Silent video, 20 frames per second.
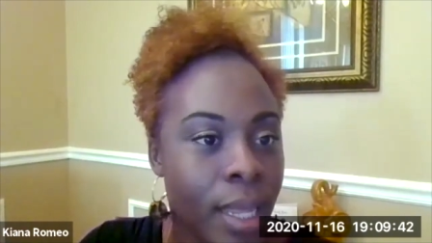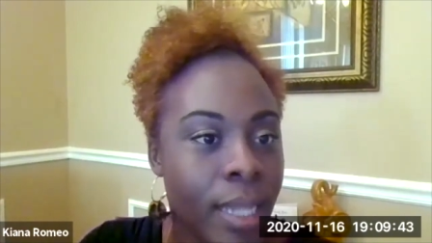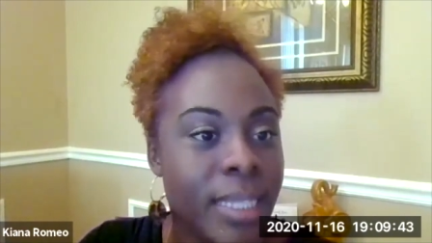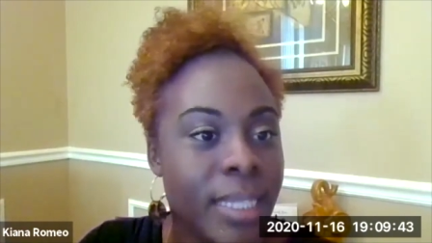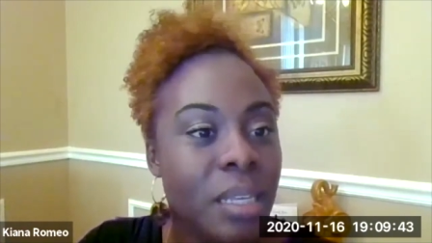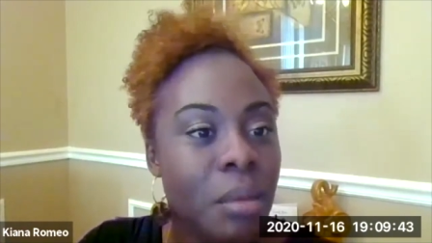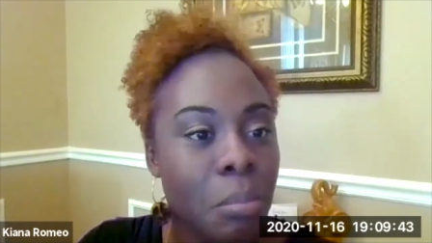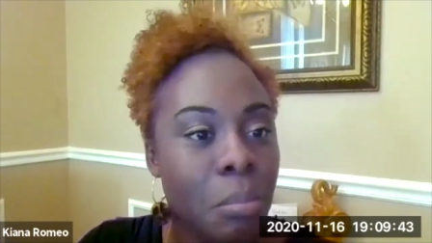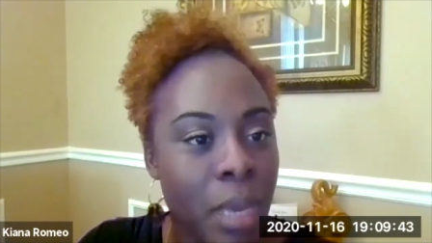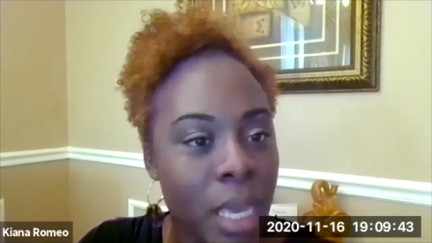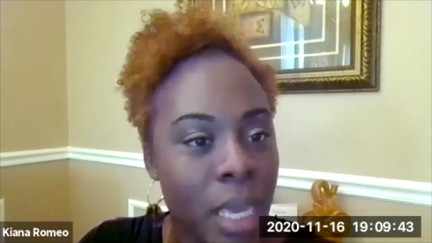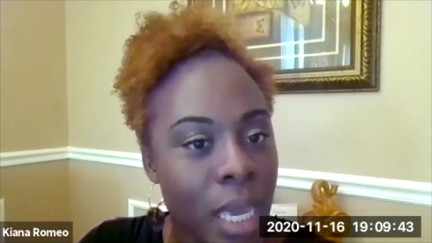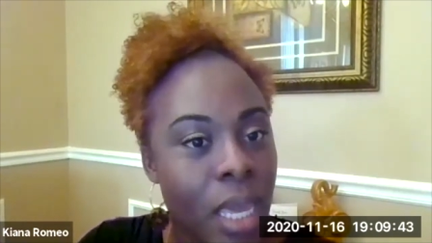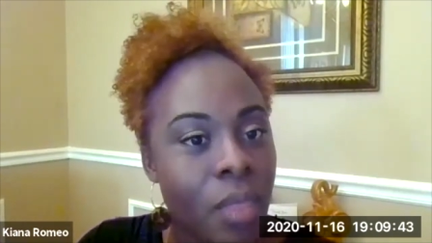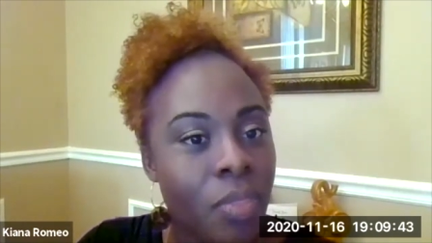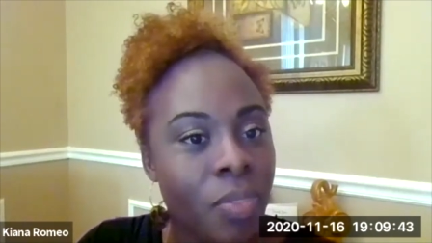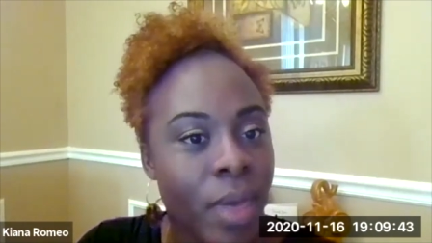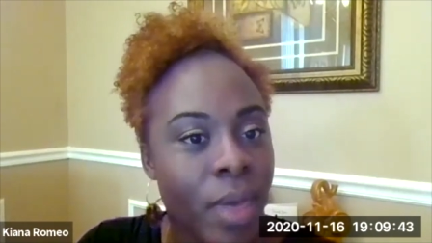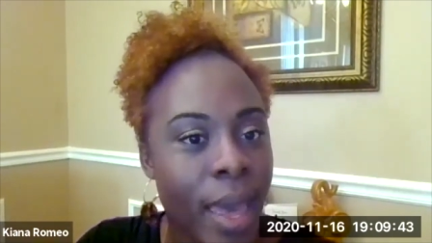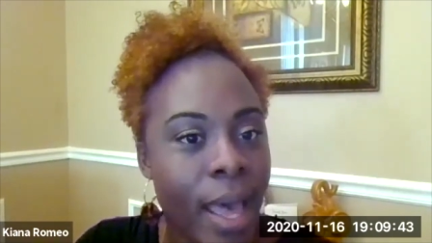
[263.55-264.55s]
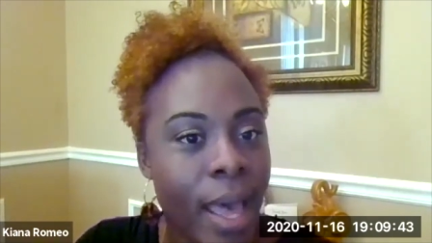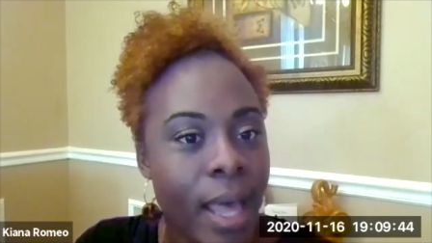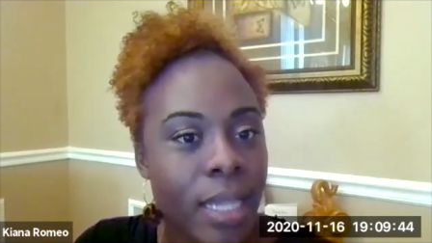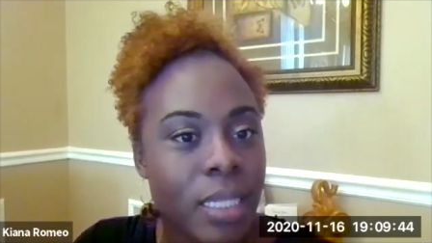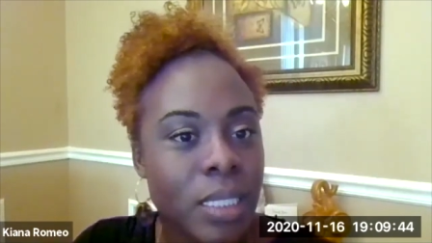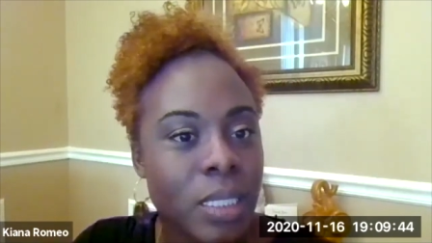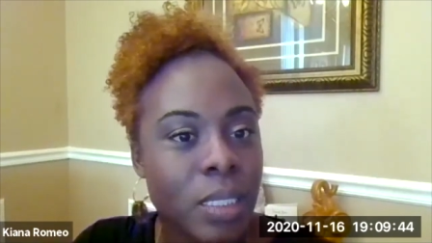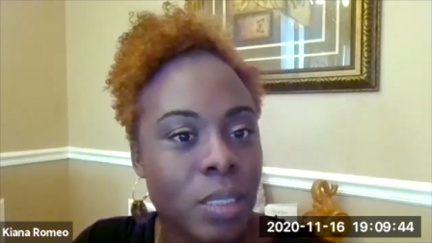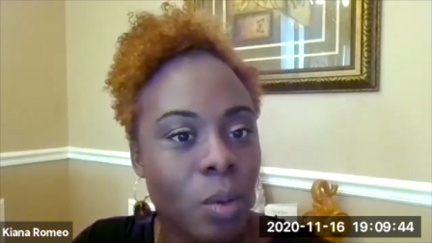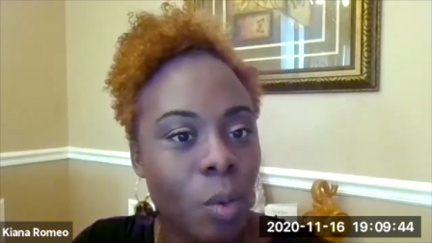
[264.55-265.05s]
And to me, that's
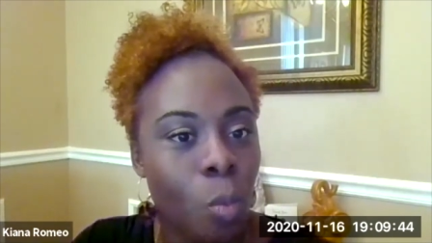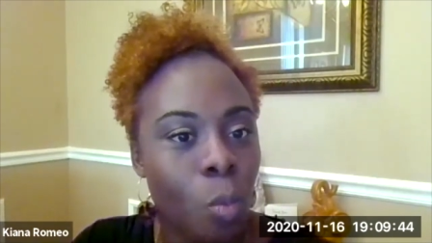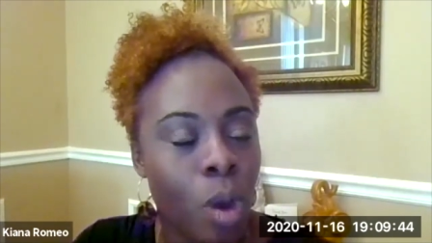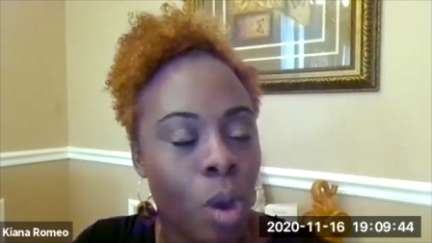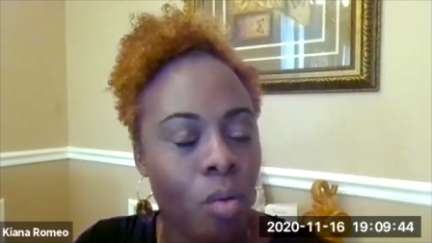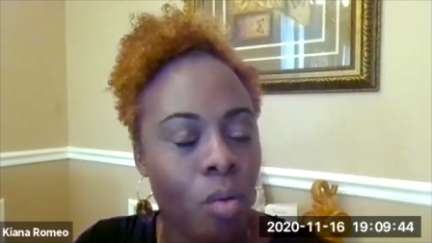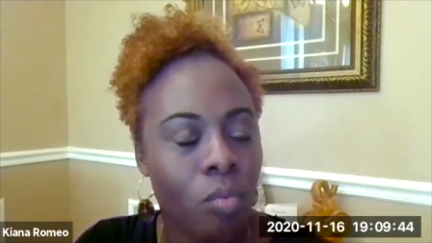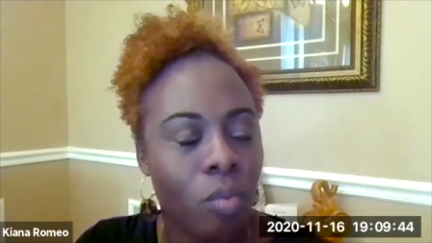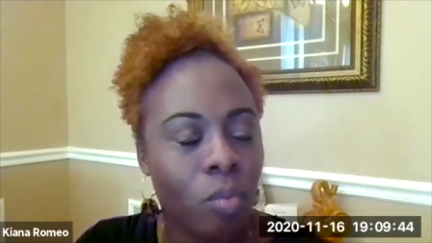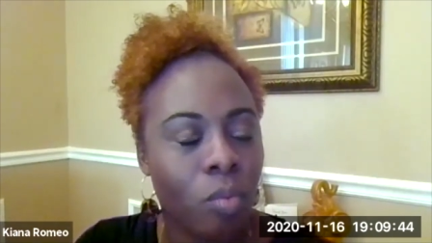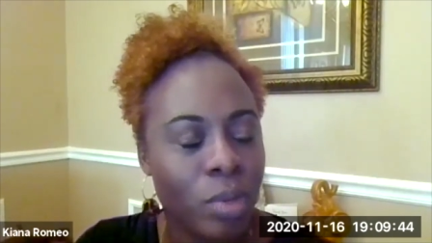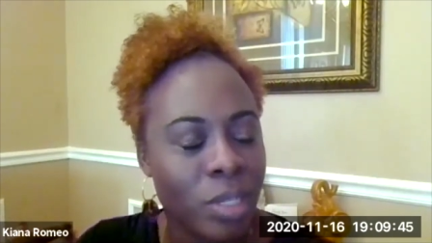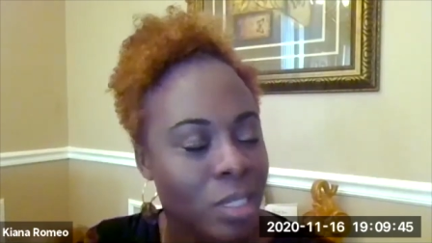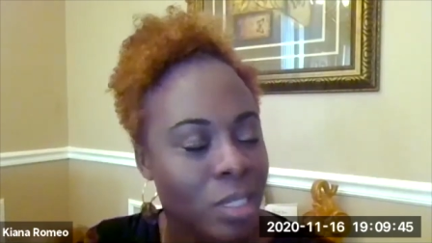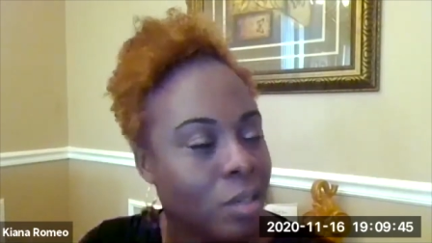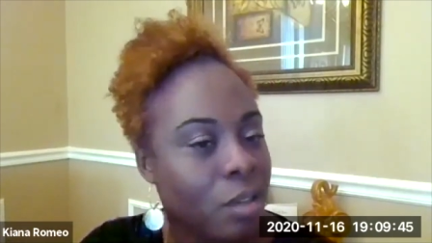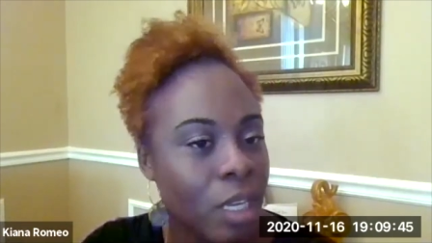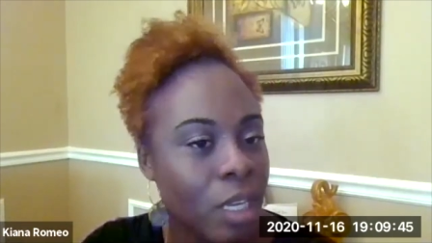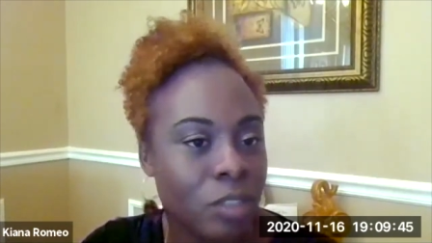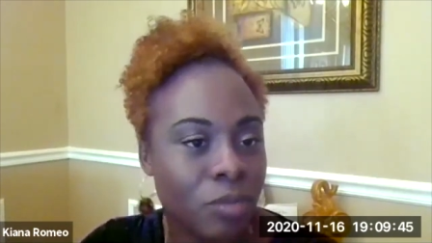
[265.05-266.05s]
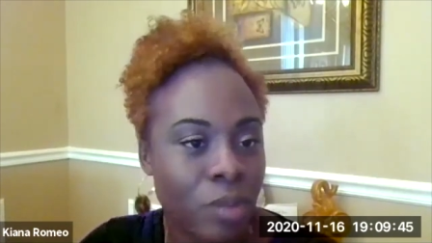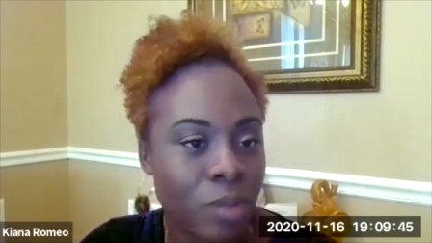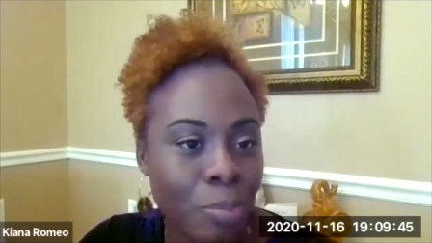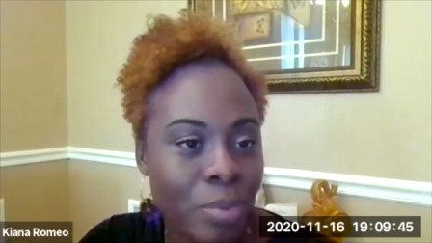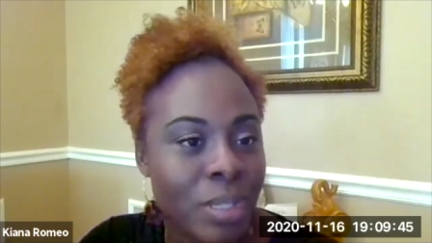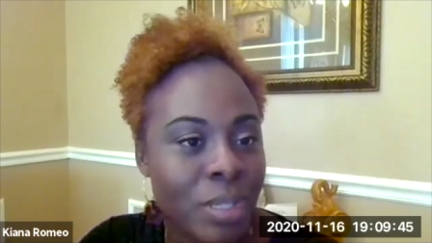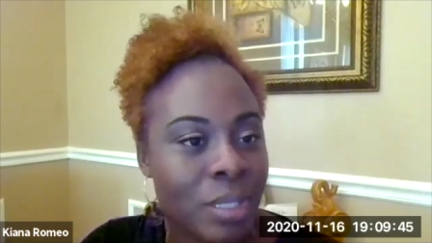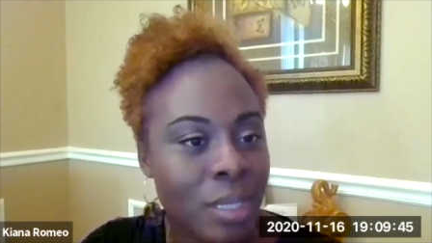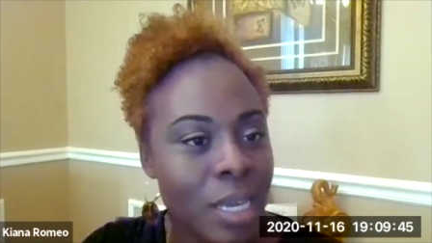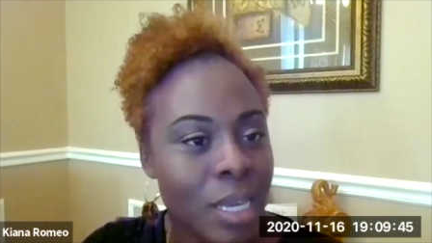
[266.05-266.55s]
what resilience
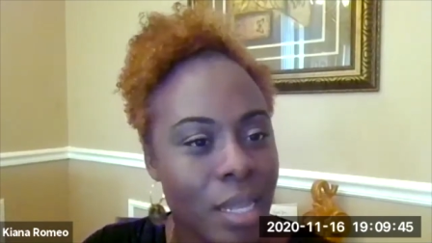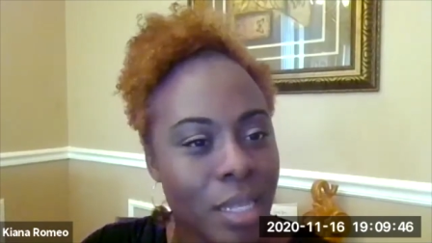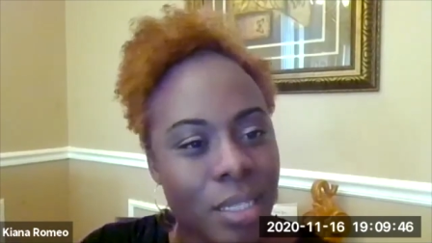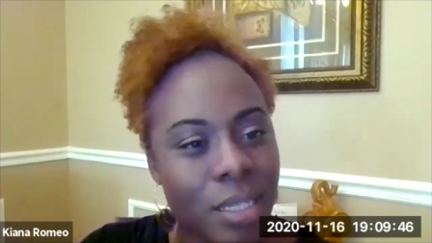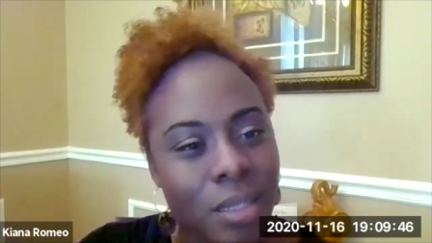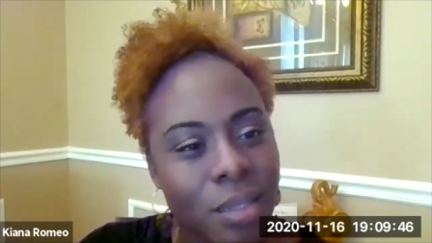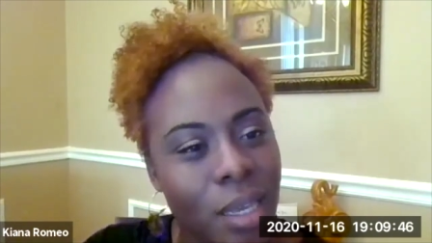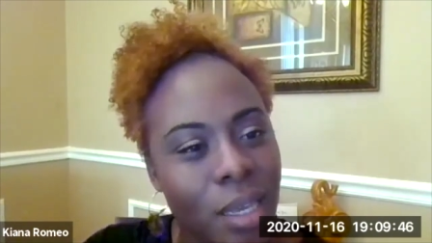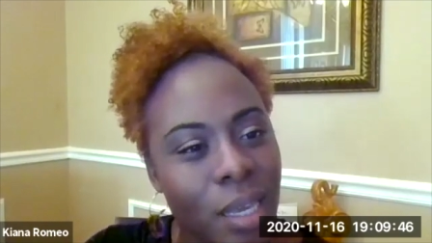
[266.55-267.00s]
represents,